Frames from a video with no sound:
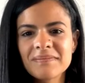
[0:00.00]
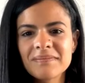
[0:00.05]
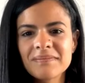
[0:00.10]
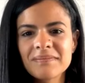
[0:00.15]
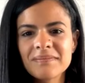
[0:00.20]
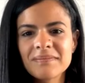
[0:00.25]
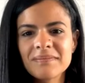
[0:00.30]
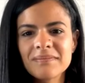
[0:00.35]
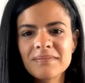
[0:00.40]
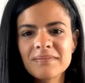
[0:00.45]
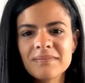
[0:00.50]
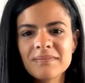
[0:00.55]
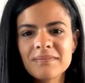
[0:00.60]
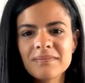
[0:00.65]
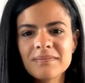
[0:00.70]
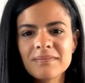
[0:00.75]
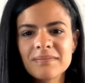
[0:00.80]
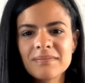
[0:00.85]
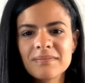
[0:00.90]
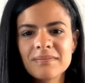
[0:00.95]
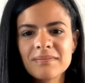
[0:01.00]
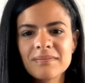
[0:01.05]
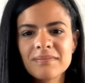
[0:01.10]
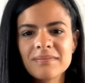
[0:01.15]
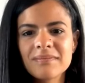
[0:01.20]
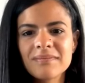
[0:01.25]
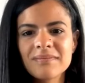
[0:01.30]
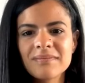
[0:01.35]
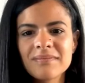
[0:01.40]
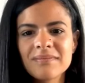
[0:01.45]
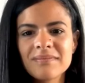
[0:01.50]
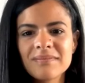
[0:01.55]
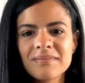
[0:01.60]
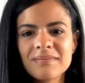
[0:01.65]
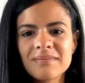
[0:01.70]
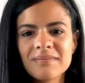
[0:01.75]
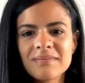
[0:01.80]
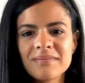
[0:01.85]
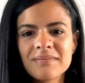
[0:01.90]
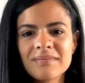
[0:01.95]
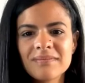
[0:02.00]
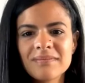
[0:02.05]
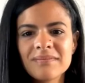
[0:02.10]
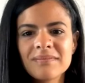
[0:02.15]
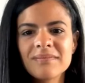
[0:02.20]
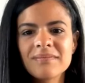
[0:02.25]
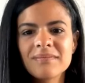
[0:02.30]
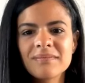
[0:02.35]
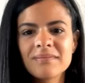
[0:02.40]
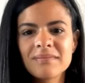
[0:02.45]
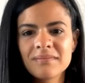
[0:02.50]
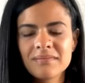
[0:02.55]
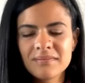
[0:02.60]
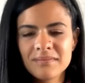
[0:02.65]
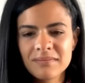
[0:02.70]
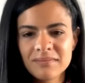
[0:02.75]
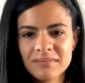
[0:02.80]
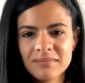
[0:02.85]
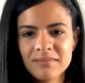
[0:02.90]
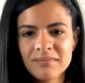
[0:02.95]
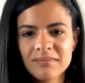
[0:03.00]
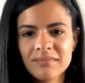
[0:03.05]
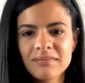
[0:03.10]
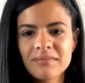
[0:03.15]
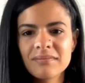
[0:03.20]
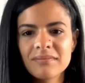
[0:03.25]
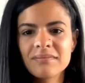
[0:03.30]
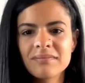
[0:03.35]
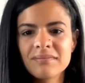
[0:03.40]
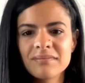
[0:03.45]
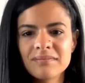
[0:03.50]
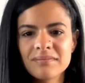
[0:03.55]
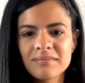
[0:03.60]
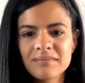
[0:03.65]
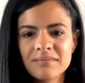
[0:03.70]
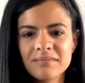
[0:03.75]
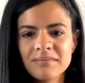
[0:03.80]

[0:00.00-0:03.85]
(silent)